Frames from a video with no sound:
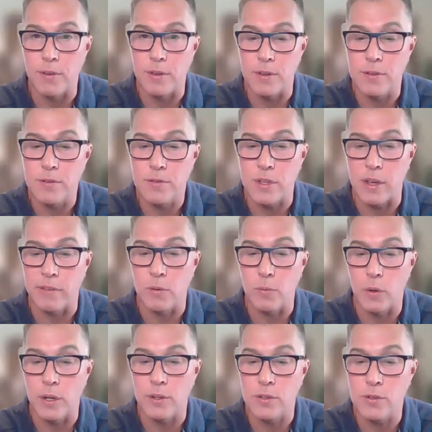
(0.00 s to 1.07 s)
for the
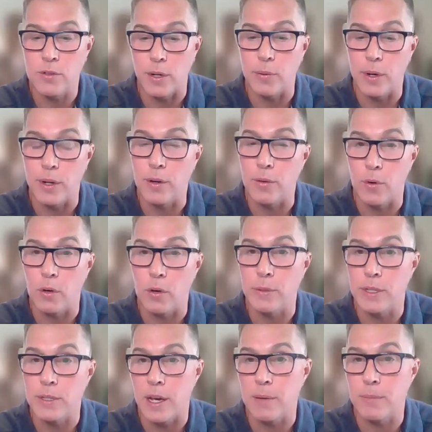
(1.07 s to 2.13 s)
7/1/21
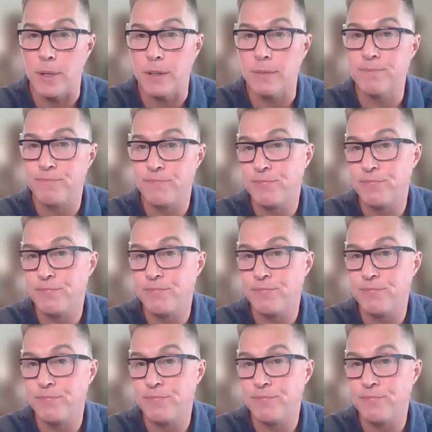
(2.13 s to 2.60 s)
enrollment timeline.